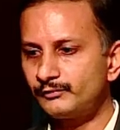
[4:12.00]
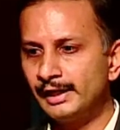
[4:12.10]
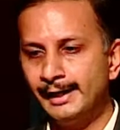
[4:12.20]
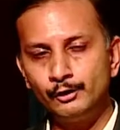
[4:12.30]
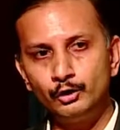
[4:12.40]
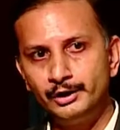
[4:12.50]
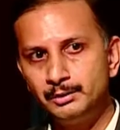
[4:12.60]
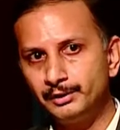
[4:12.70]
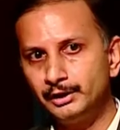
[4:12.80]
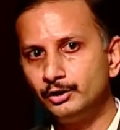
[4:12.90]
handholding,
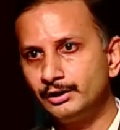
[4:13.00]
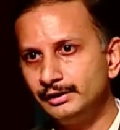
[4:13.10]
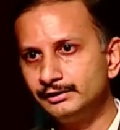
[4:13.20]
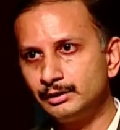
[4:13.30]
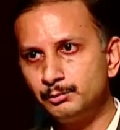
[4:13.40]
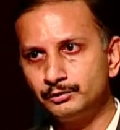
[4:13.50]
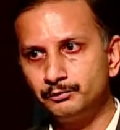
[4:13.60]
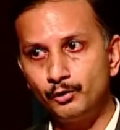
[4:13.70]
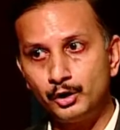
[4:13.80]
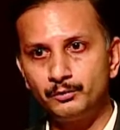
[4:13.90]
particularly some of the
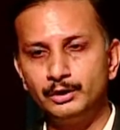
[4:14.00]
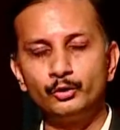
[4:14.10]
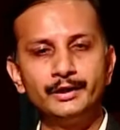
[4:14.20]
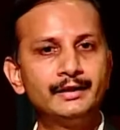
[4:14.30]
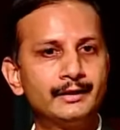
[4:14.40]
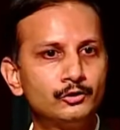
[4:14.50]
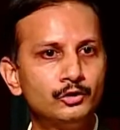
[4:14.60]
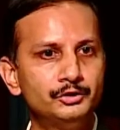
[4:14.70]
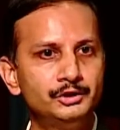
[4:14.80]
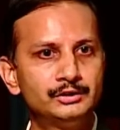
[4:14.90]
forward-looking
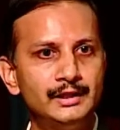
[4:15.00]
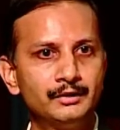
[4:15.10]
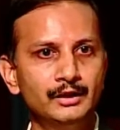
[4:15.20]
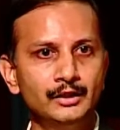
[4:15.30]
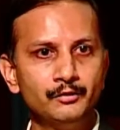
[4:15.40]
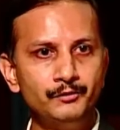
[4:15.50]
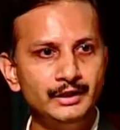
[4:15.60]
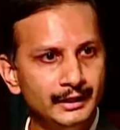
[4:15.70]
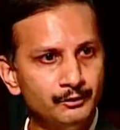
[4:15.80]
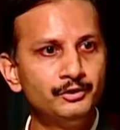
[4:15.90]
technologies that we
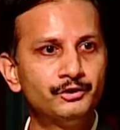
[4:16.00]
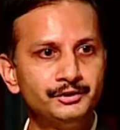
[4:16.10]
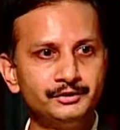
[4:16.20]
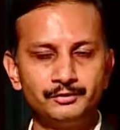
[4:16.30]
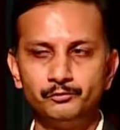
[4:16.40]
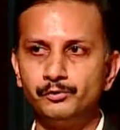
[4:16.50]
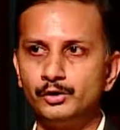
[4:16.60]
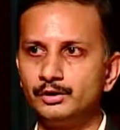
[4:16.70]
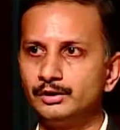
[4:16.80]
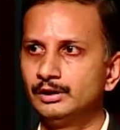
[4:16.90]
envisage
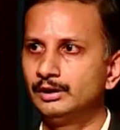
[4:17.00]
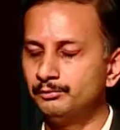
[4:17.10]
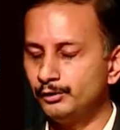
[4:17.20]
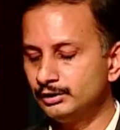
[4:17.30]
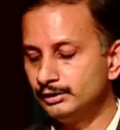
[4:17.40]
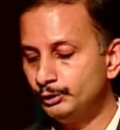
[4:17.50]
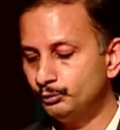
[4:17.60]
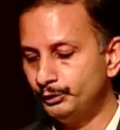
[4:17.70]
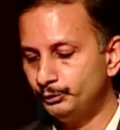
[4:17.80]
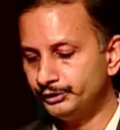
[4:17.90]
for the new
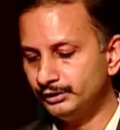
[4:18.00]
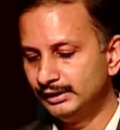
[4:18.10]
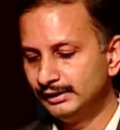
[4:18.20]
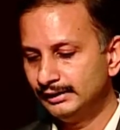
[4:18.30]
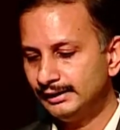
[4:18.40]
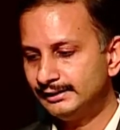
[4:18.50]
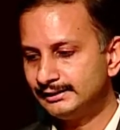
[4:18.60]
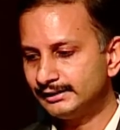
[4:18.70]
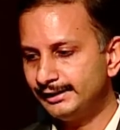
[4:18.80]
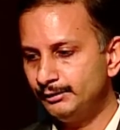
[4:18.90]
future. And that's
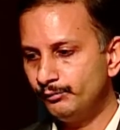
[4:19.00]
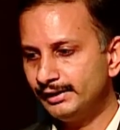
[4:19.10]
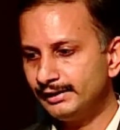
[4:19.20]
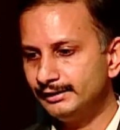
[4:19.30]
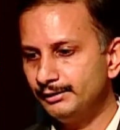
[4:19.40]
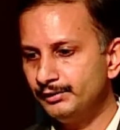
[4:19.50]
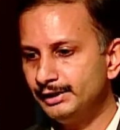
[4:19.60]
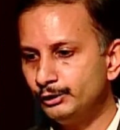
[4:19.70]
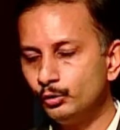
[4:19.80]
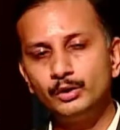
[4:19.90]
again where I think we
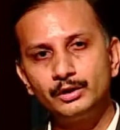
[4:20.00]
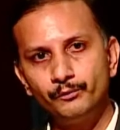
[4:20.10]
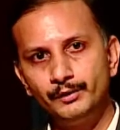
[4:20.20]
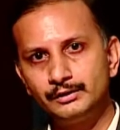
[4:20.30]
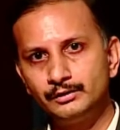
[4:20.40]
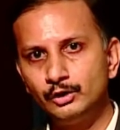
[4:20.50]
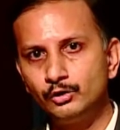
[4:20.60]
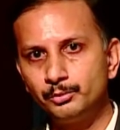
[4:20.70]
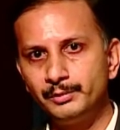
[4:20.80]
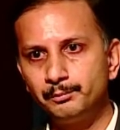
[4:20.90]
need to work with the
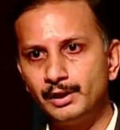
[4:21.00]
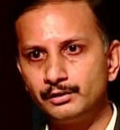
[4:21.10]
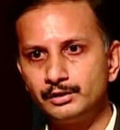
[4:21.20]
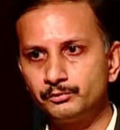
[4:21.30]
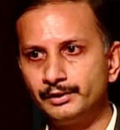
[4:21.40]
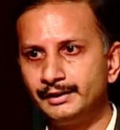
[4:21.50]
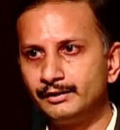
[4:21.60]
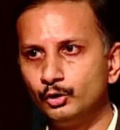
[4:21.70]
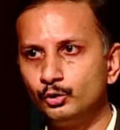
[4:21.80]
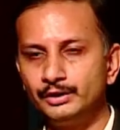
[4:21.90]
government partners very
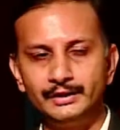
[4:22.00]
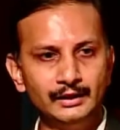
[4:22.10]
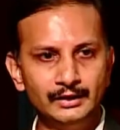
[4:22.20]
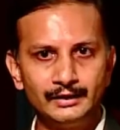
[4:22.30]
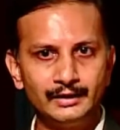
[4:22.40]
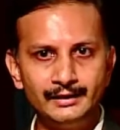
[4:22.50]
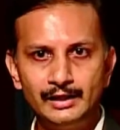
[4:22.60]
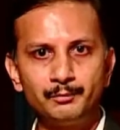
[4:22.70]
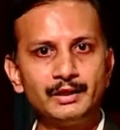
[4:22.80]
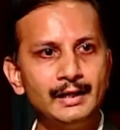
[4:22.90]
closely. And again,
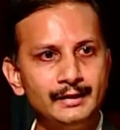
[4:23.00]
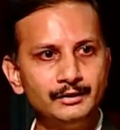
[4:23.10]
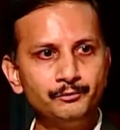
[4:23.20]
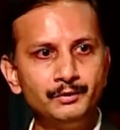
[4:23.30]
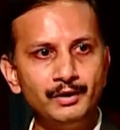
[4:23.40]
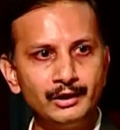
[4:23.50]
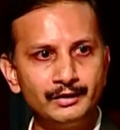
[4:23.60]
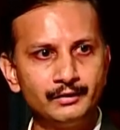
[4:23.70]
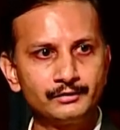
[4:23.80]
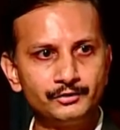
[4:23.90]
I'm glad that we've had
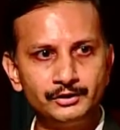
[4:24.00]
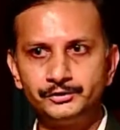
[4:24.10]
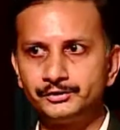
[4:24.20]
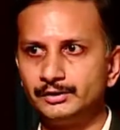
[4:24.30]
such